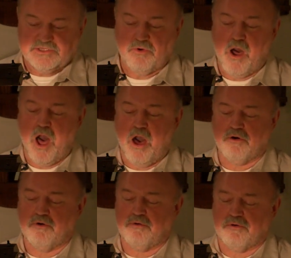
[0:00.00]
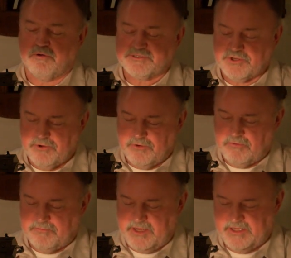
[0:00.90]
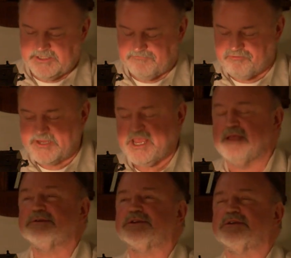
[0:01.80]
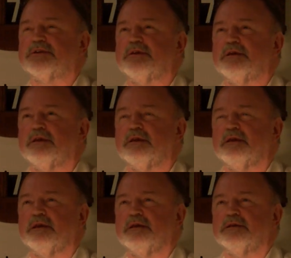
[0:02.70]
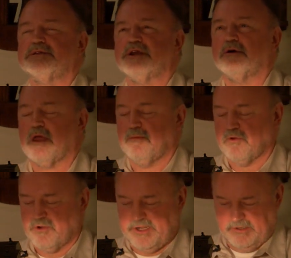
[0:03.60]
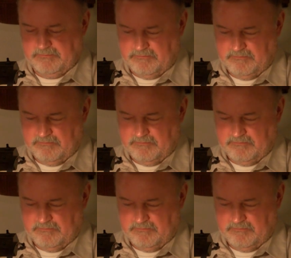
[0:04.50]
to all to whom these presents shall come greeting.